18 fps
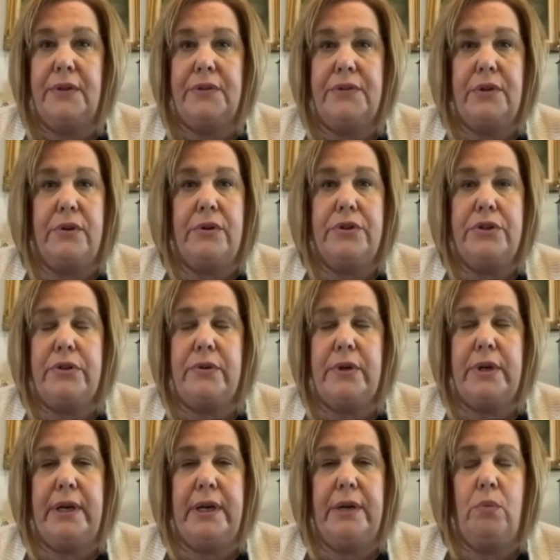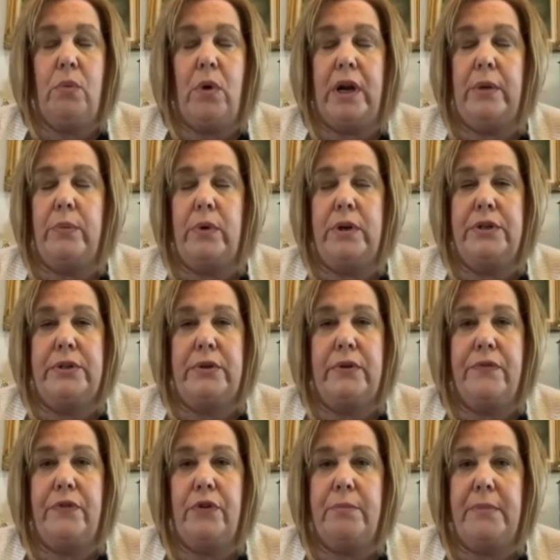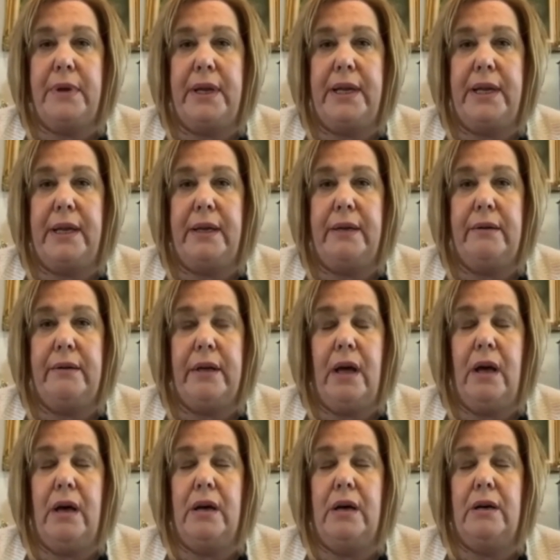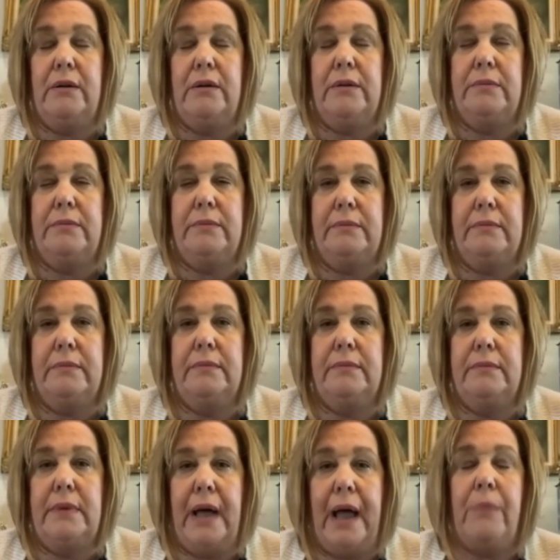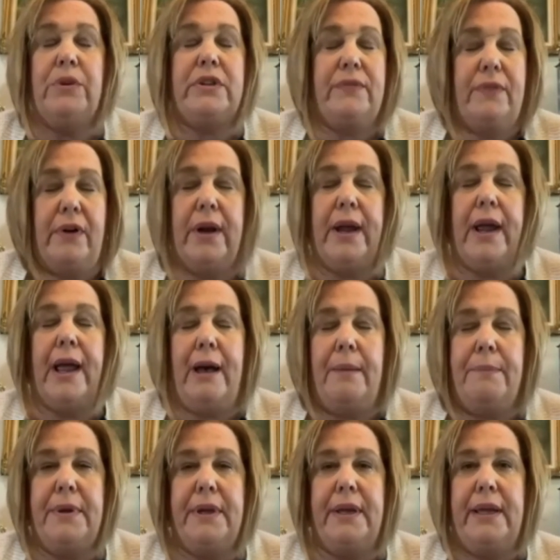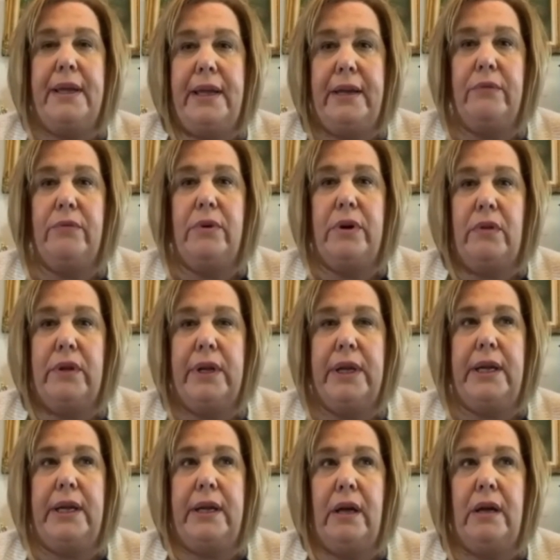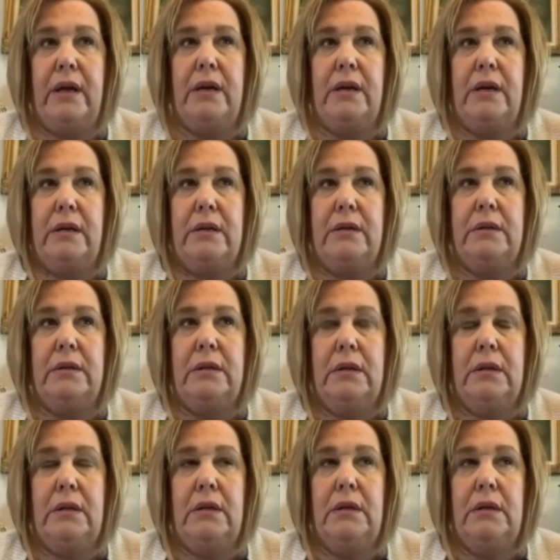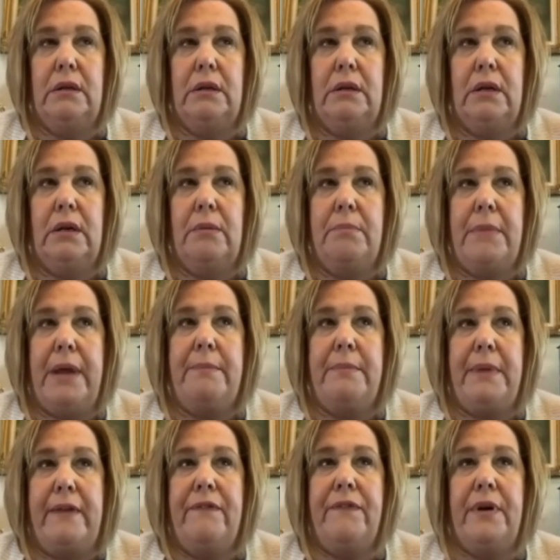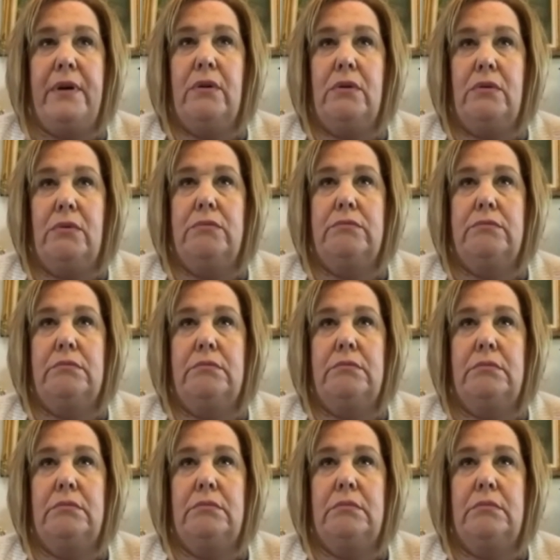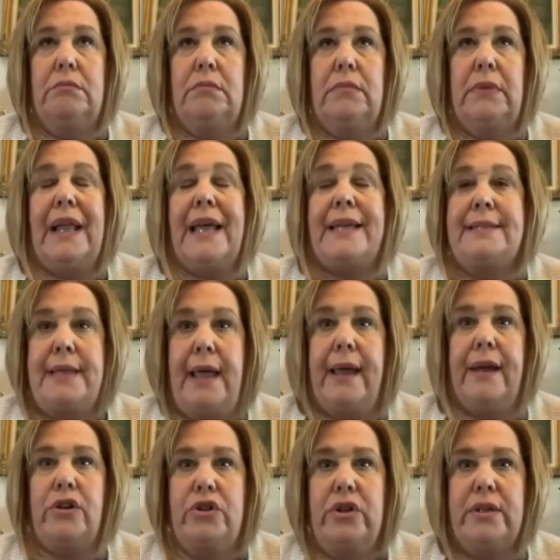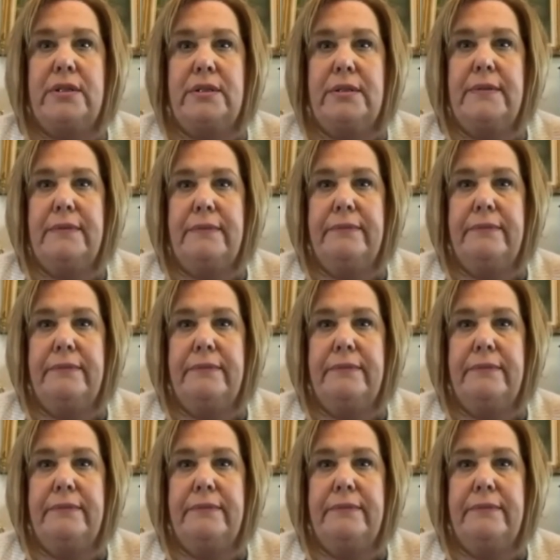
the surgery and what it would do for me, um, I was very happy. He really uh, made me feel less anxious.